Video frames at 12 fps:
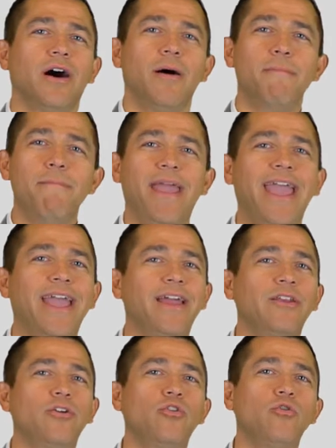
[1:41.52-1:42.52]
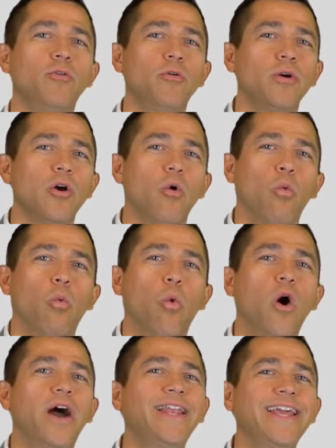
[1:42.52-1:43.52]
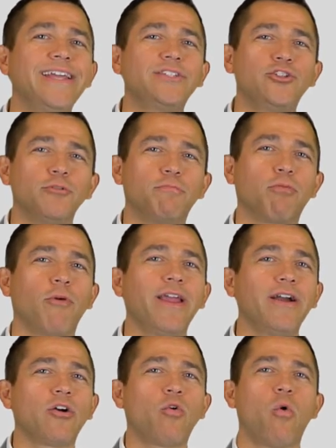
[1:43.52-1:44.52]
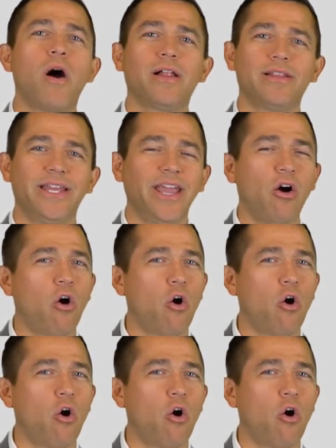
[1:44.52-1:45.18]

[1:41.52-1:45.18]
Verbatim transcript: a man who wanted to bring equality